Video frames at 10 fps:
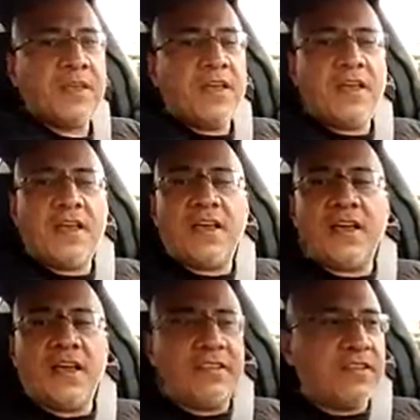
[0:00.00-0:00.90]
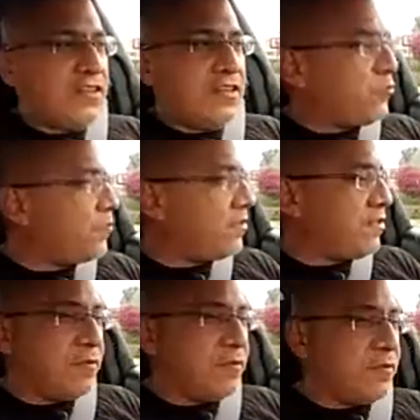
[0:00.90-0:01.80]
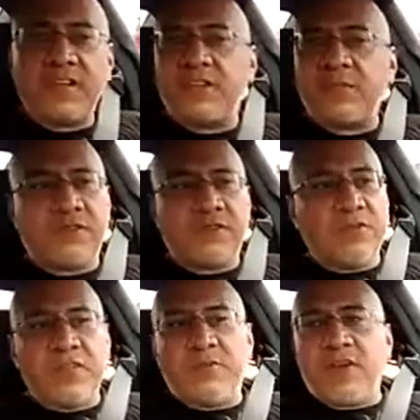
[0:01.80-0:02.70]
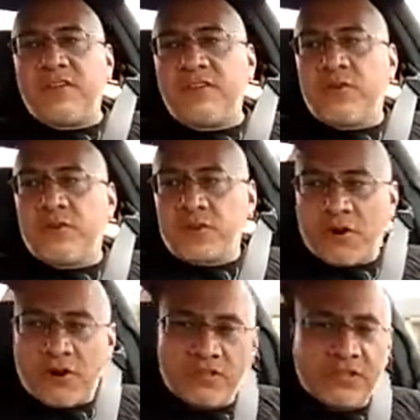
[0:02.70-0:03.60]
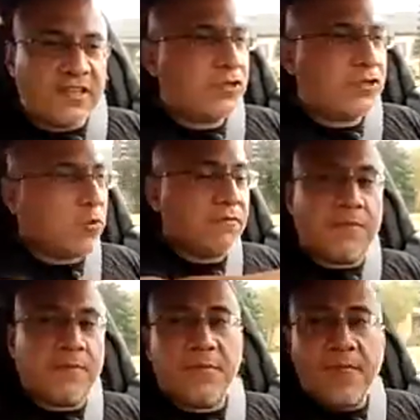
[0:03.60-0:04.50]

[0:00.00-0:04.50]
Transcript: And each one of them does something really well, and so it's hard to let go of them.